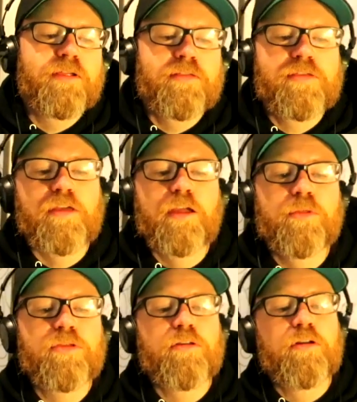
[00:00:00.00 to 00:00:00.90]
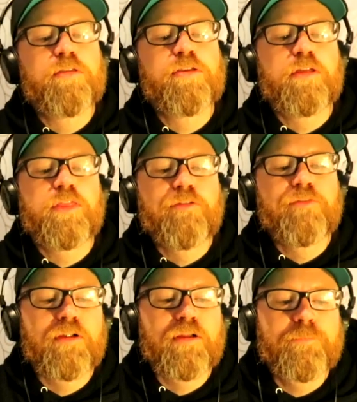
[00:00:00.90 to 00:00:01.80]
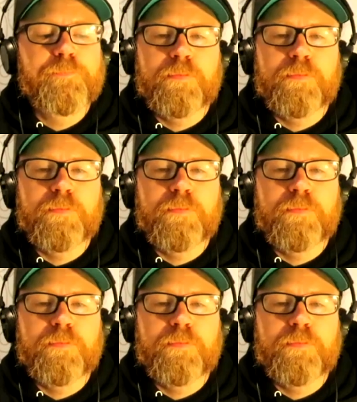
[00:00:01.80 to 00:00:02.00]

in Simonstown, South Africa.